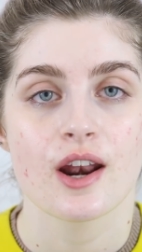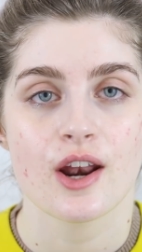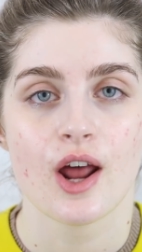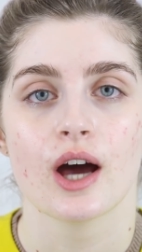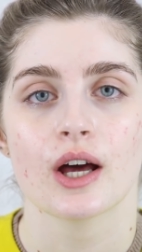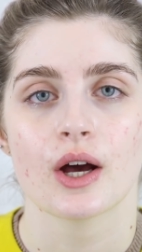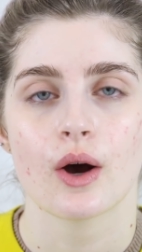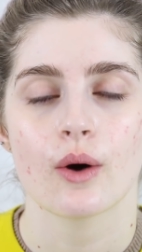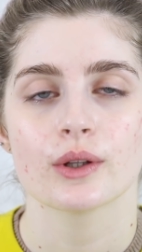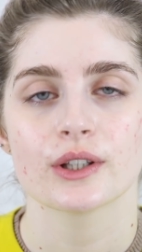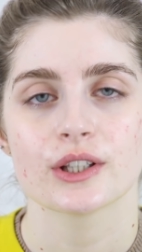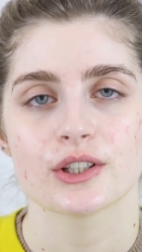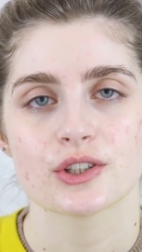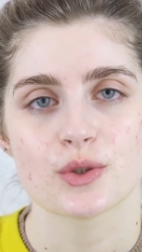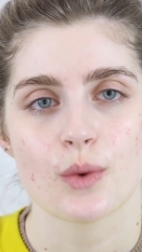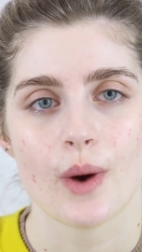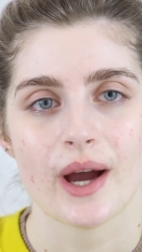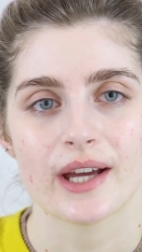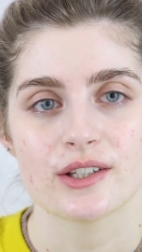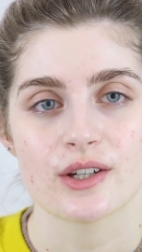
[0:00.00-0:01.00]
not only
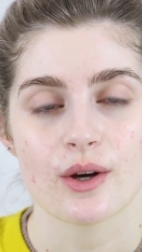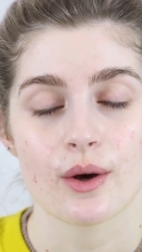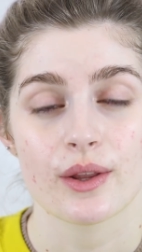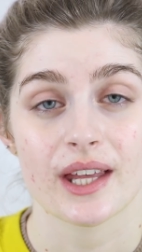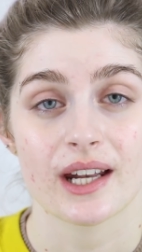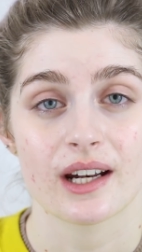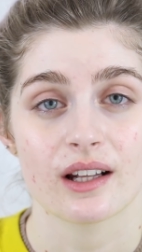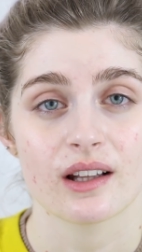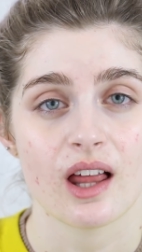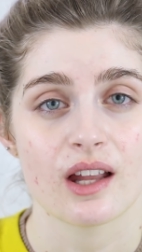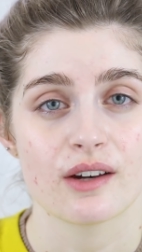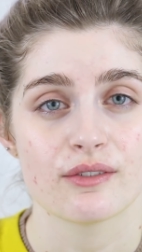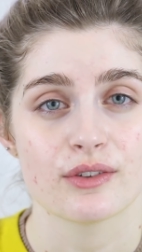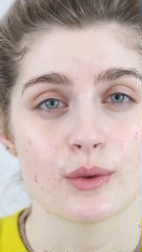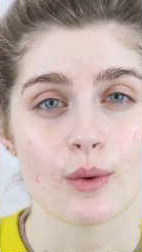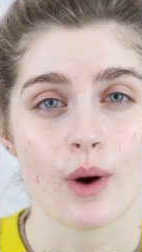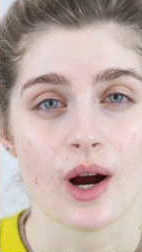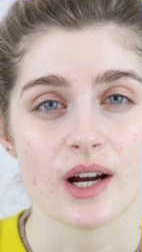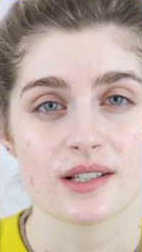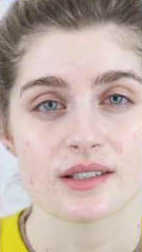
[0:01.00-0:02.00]
do I know that a lot of
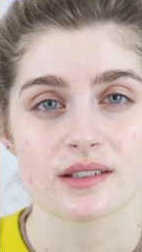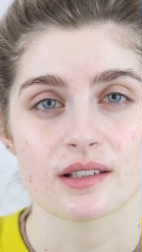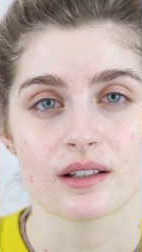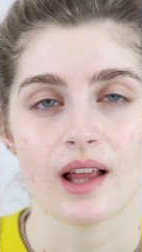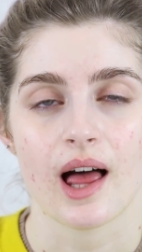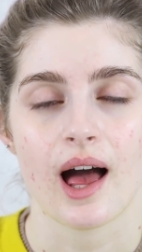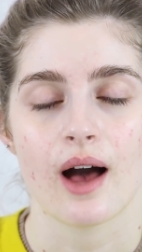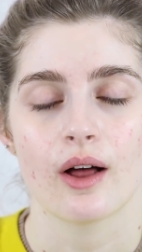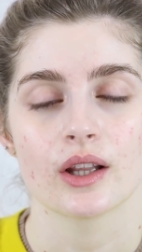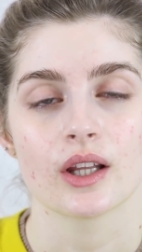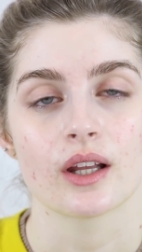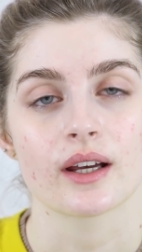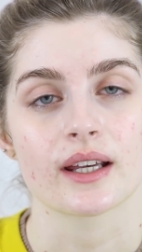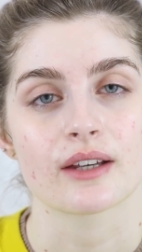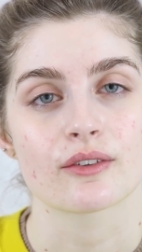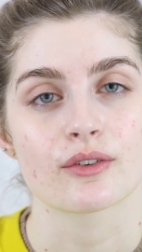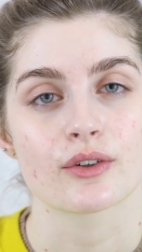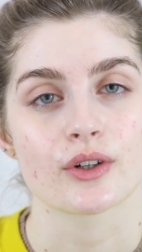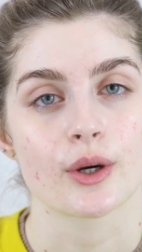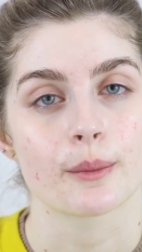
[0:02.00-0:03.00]
you are still out
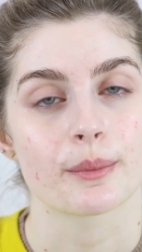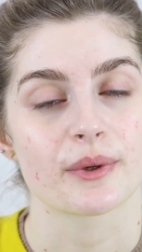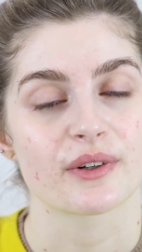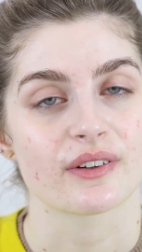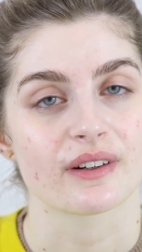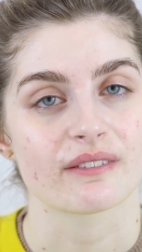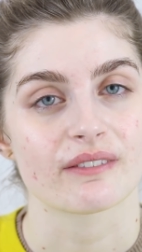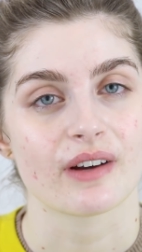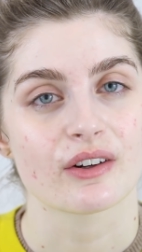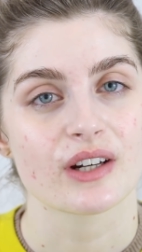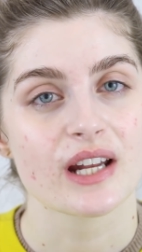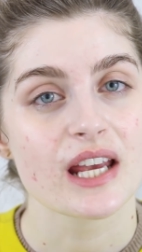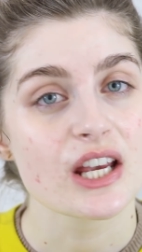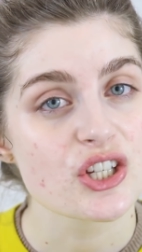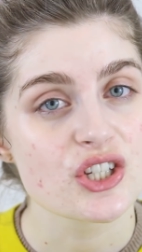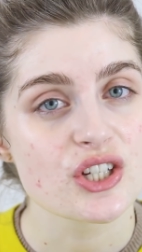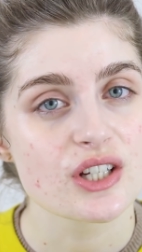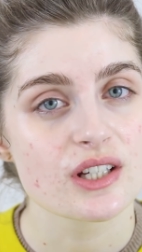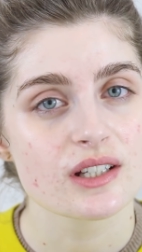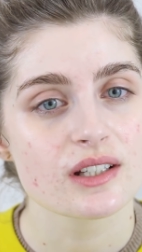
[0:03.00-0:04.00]
looking for your perfect
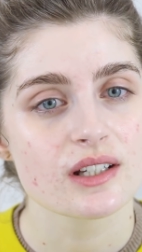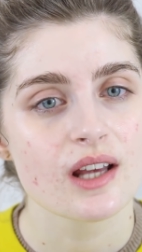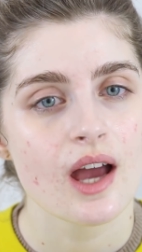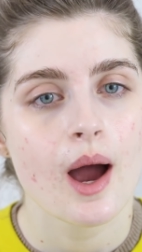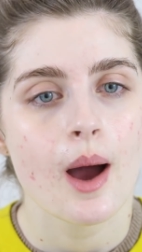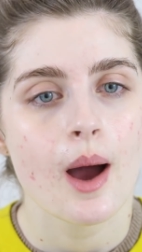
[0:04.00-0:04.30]
foundation,